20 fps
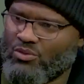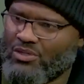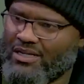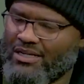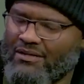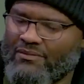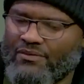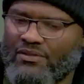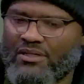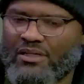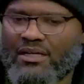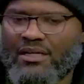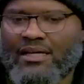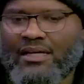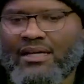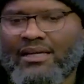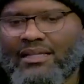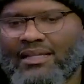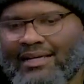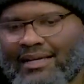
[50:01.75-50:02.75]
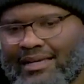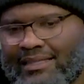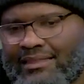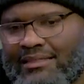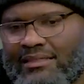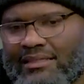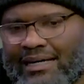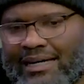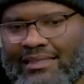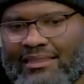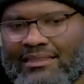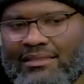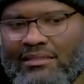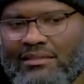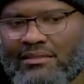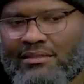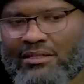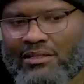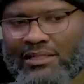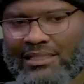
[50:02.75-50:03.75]
whatever. Like I think I
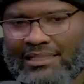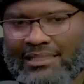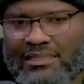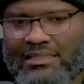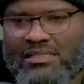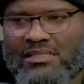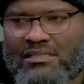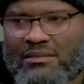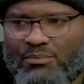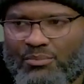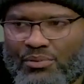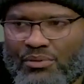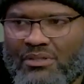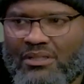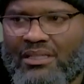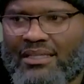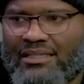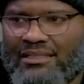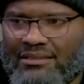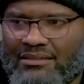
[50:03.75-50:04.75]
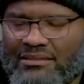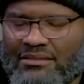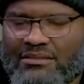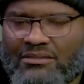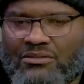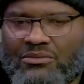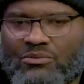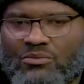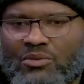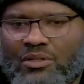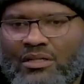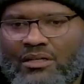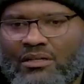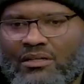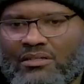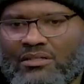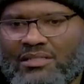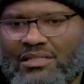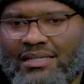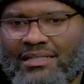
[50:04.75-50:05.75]
think there is a place
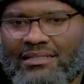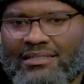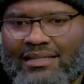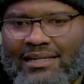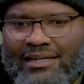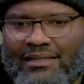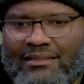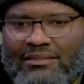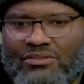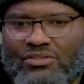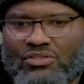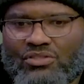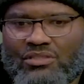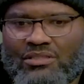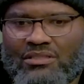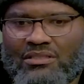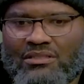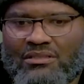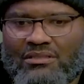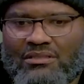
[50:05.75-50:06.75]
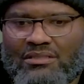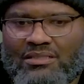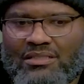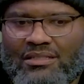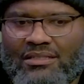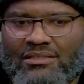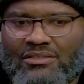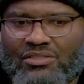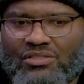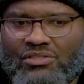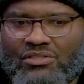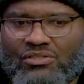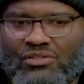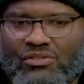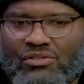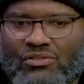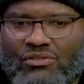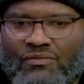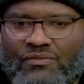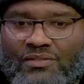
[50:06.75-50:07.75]
where technology does
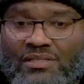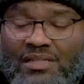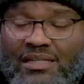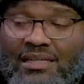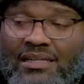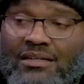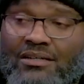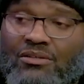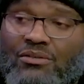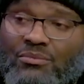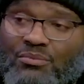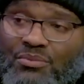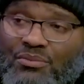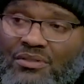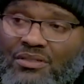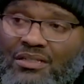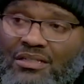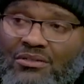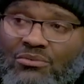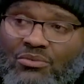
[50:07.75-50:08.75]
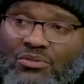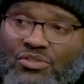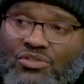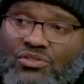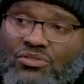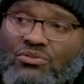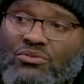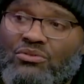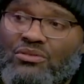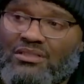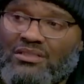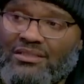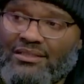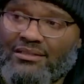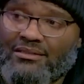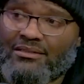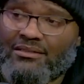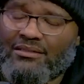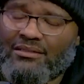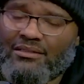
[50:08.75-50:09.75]
serve to help and restore
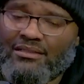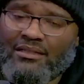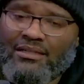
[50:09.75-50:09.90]
dignity.